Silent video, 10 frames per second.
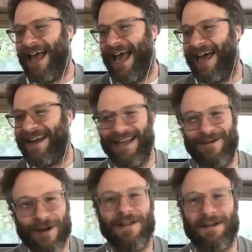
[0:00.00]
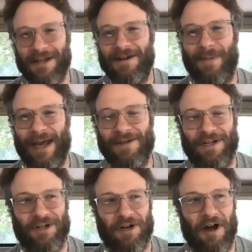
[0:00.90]
And he really did an
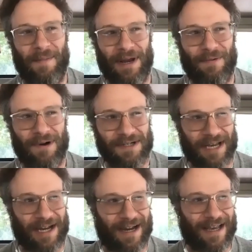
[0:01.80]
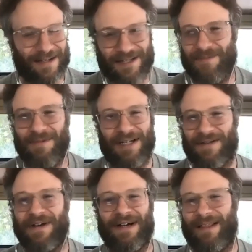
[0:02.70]
amazing job, and it was, like, in some ways a
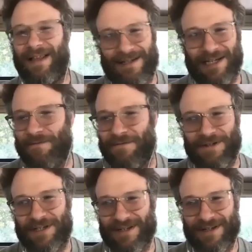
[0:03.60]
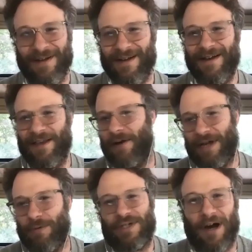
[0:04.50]
very, like, selfless, you know, he
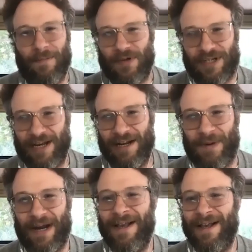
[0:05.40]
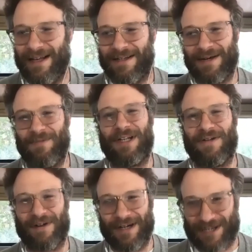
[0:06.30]
was compensated, but in some ways a
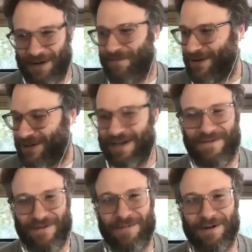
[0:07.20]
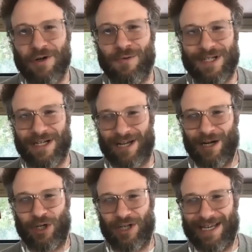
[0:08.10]
very selfless thing for him to do was
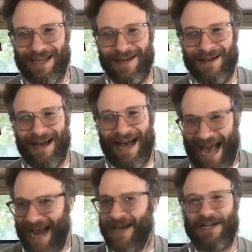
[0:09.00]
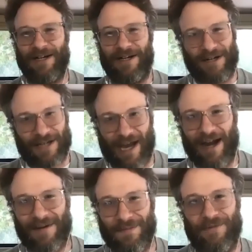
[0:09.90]
essentially act an
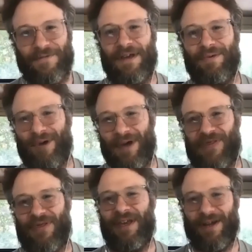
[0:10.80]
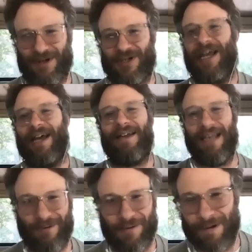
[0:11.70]
entire movie with the understanding
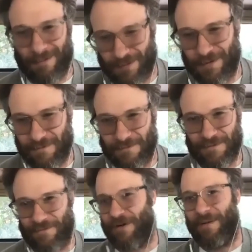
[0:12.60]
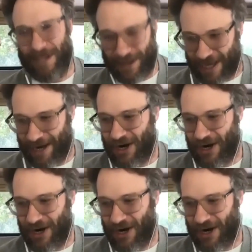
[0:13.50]
he would be removed from it later,